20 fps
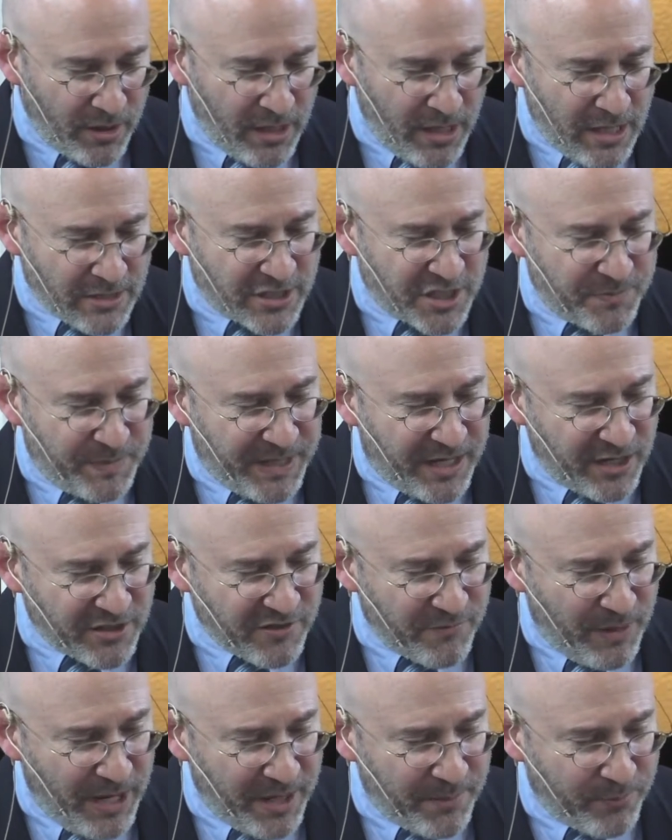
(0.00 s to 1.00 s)
It says,
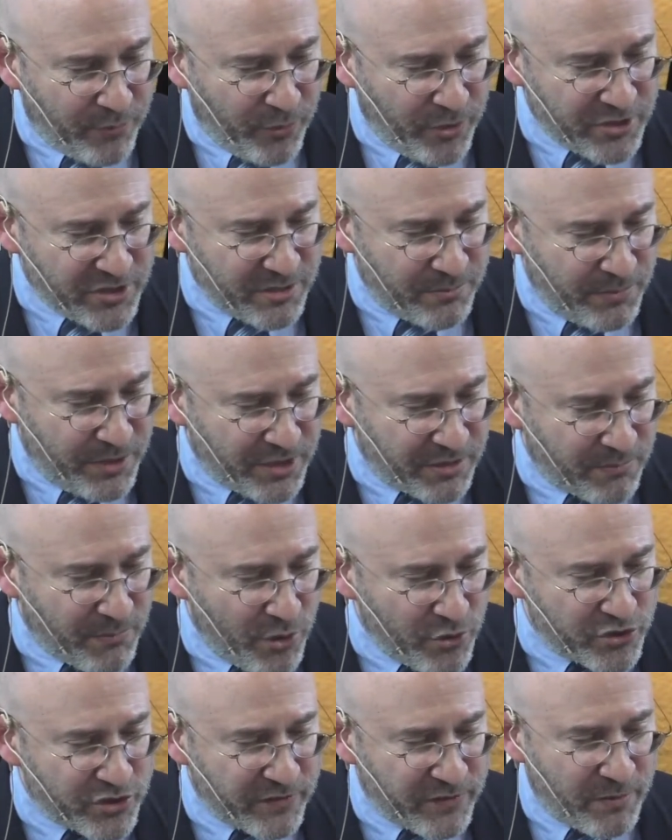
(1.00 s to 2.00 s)
because of my imprisonment,
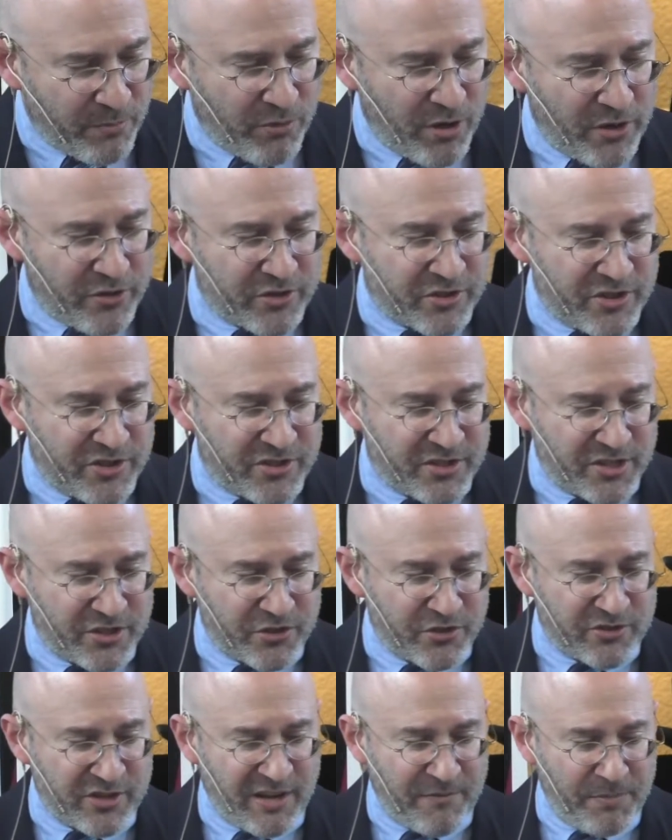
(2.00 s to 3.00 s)
most of the brothers and
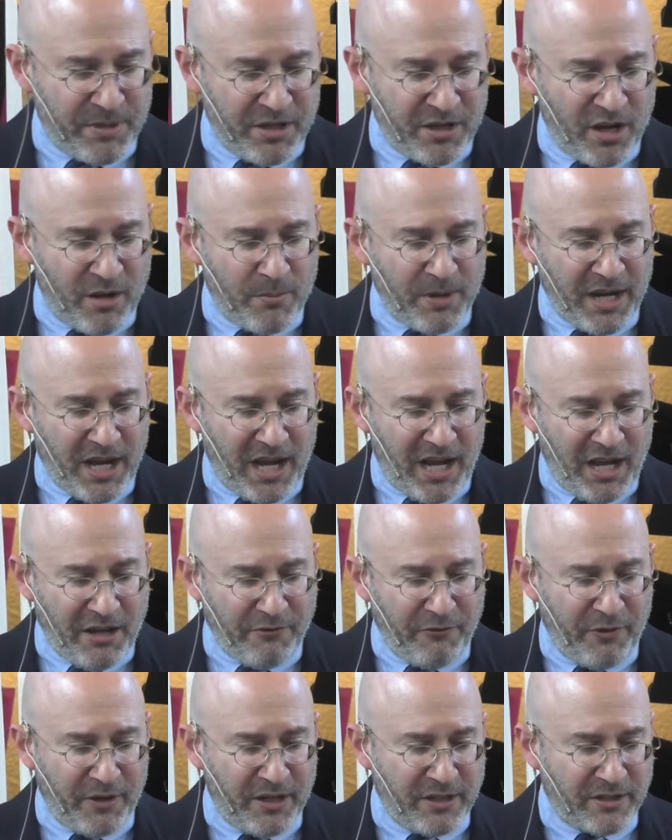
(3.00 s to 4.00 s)
sisters have become
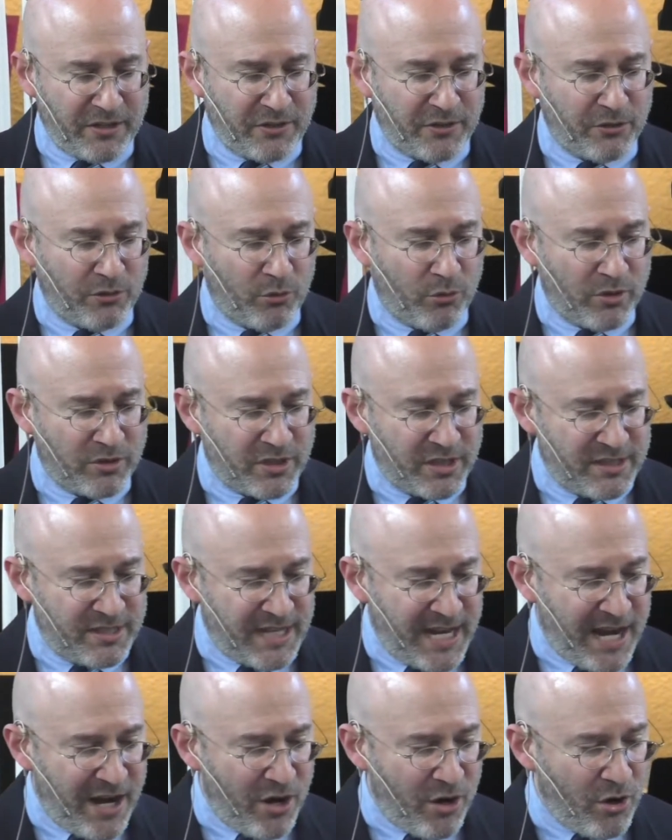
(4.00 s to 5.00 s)
confident in the Lord to
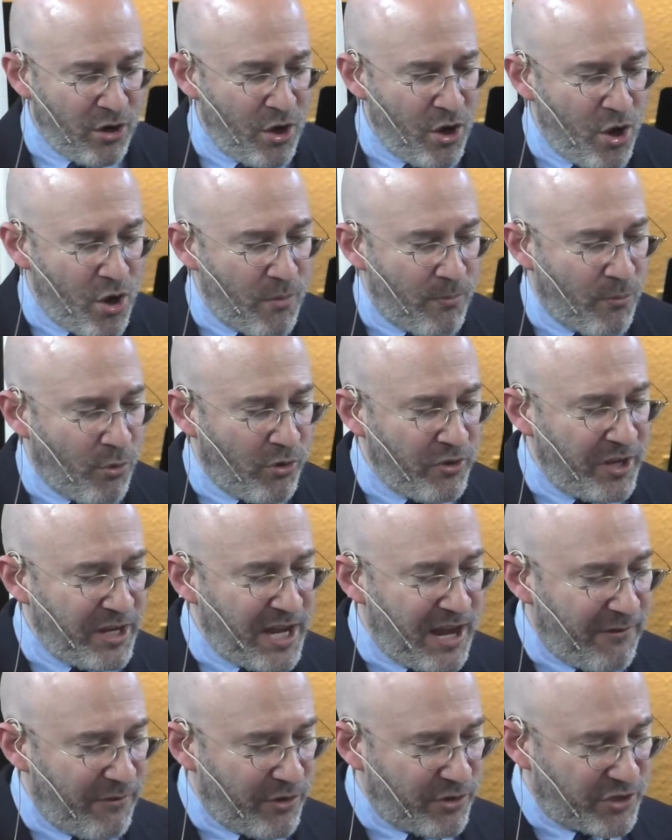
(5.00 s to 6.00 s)
dare more
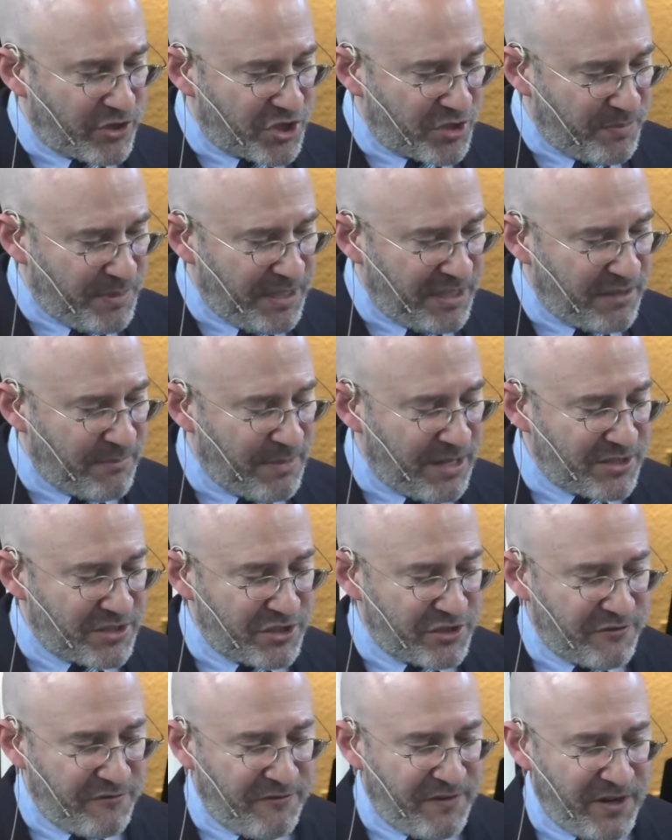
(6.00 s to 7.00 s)
than ever to speak the
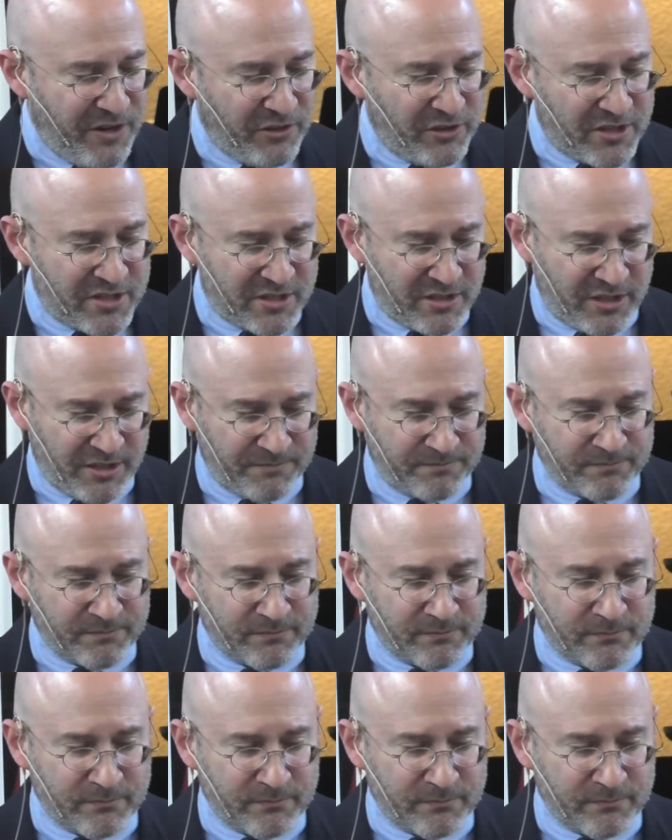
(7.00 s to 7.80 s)
message fearlessly.